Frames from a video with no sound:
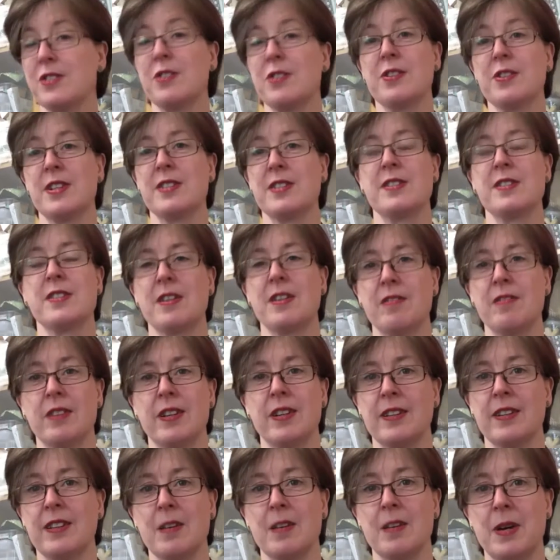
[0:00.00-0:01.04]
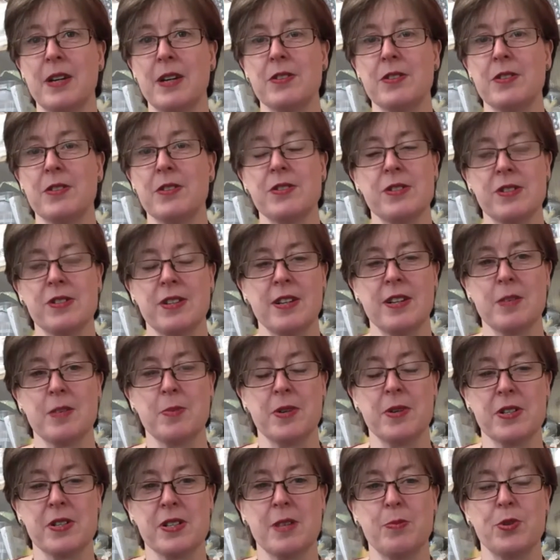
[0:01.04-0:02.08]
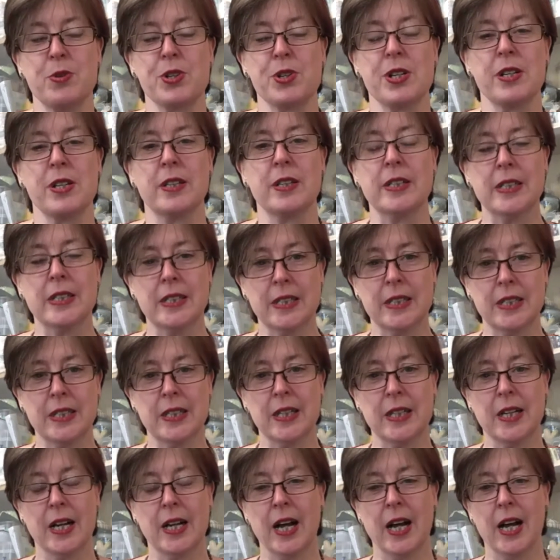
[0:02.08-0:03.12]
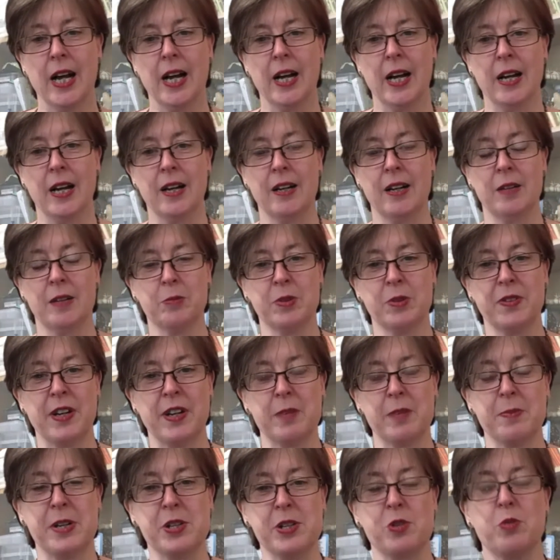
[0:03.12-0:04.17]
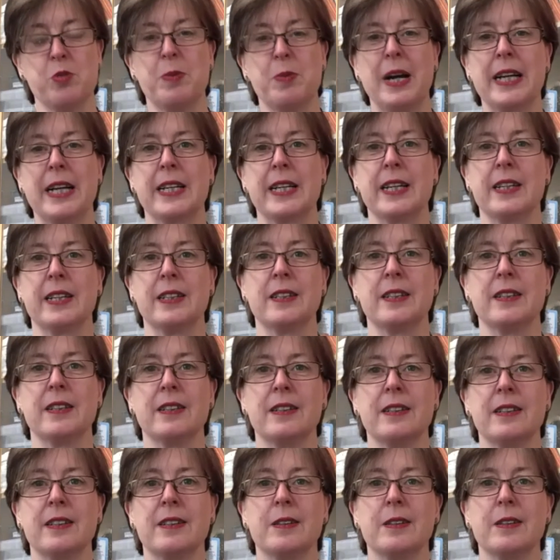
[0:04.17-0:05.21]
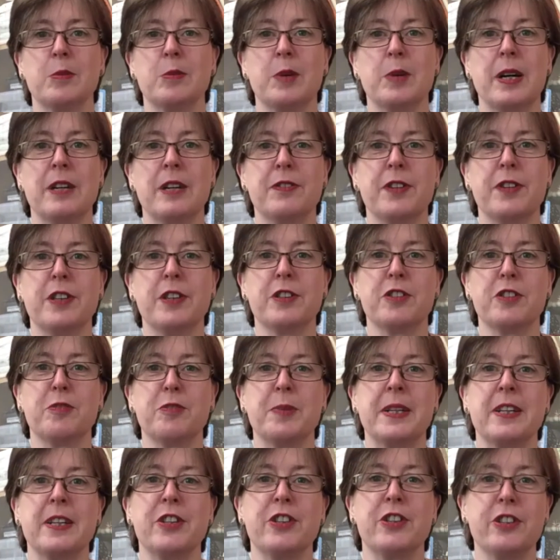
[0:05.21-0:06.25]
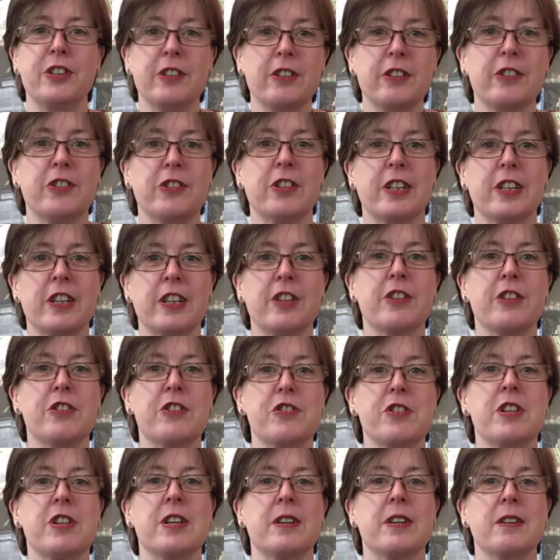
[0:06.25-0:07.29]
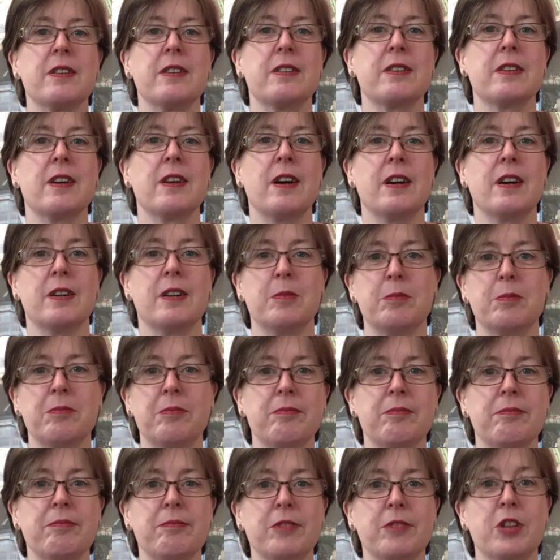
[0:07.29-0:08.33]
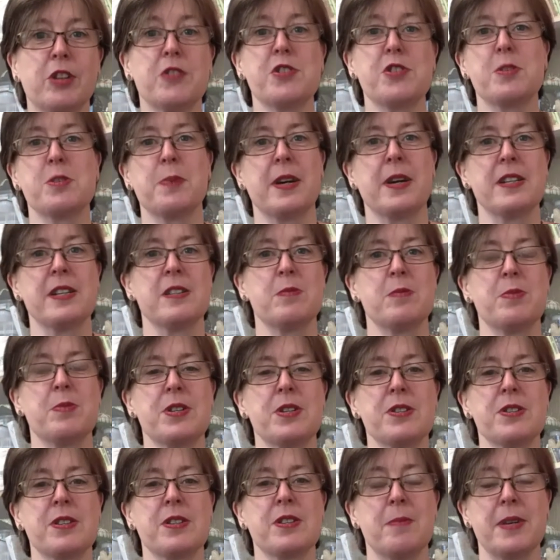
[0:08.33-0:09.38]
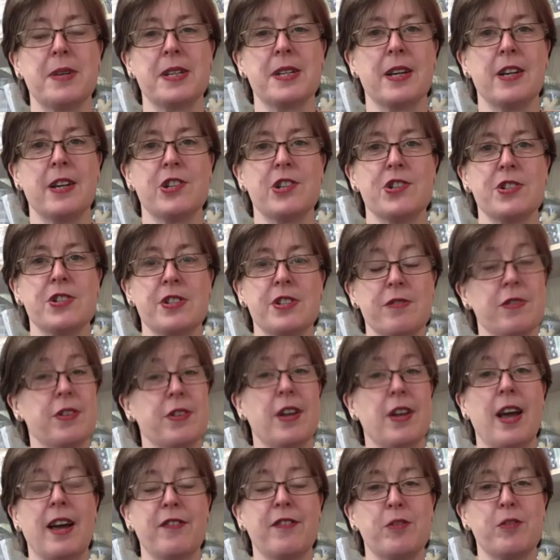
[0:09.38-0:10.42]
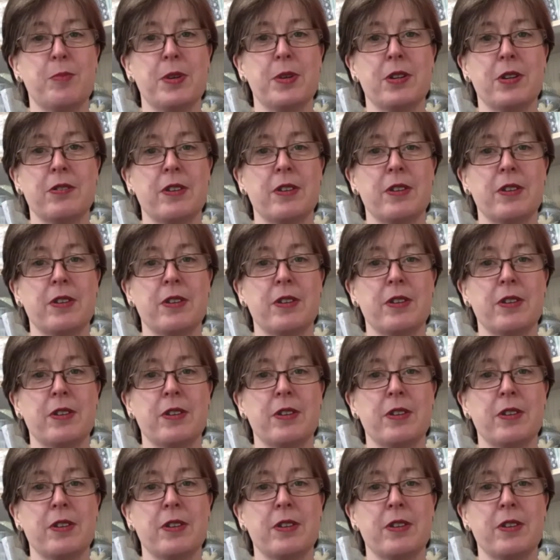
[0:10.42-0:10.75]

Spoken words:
necessarily in their bowels, it's in other parts of their body. And we've had medical backing where folk have been hugely constipated because of the medications they're on. I have to be on